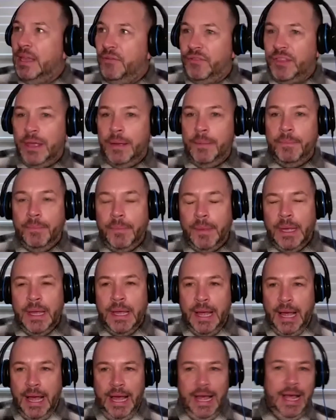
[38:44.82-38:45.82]
them
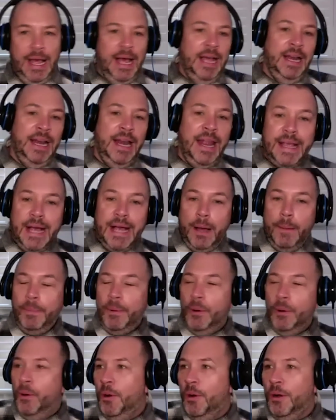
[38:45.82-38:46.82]
a leg up
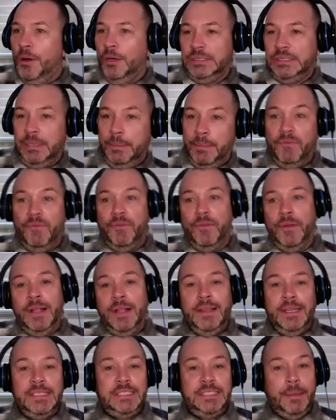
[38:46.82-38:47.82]
or
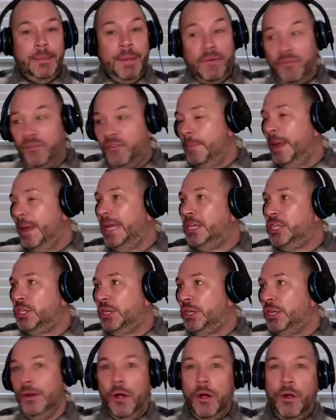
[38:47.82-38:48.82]
some
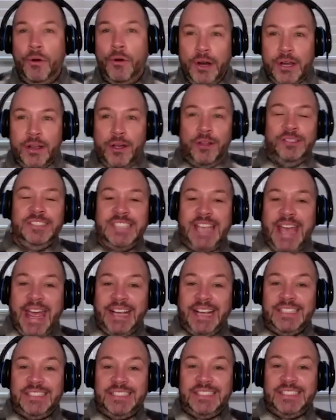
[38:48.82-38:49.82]
information or a
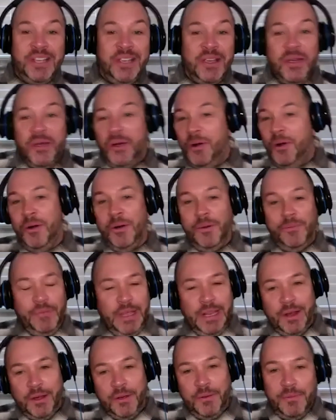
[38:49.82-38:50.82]
contact or,
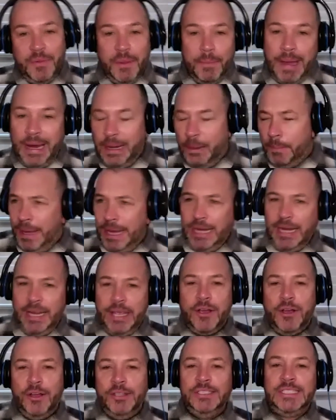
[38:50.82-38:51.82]
you know, mainly
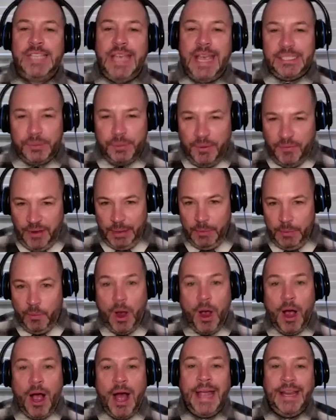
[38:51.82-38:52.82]
contacts within
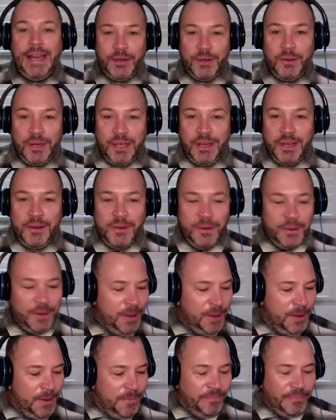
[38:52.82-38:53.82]
what I do, you know.
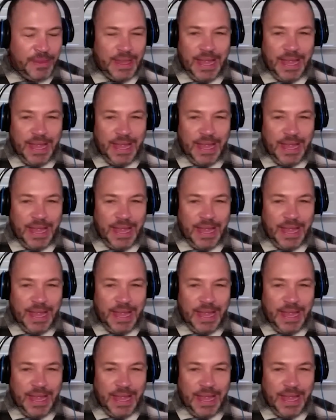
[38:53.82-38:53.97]
And,